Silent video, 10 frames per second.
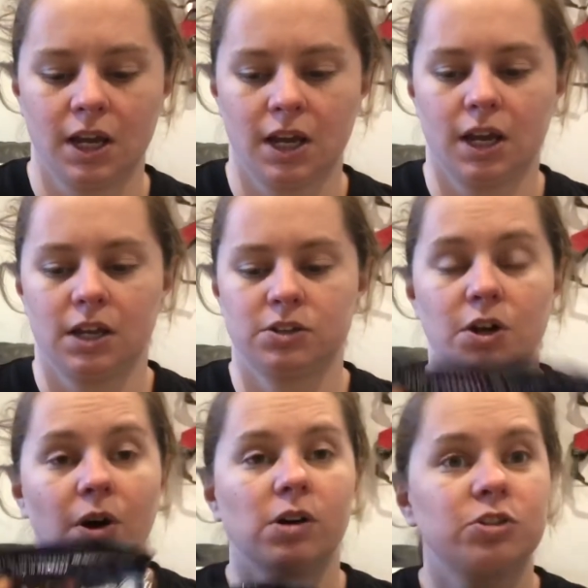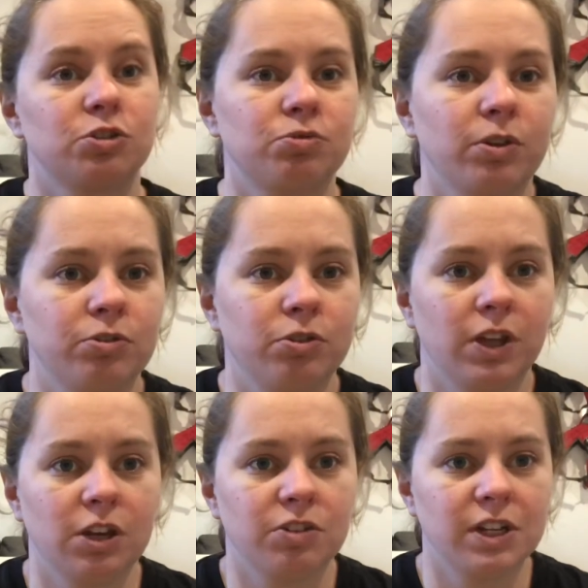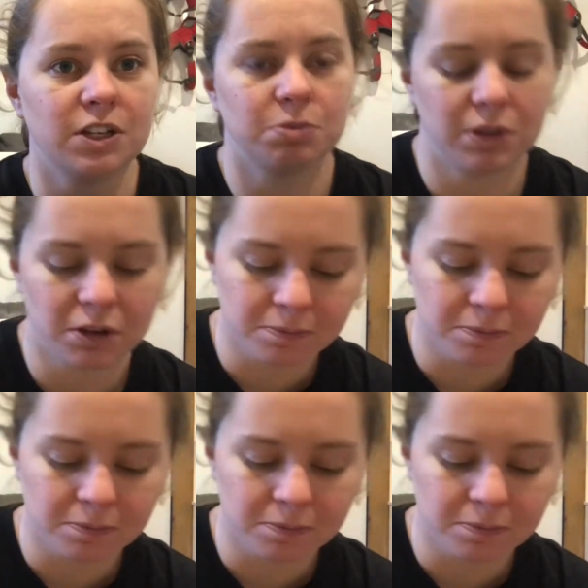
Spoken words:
So I'll just run through the ingredients with you.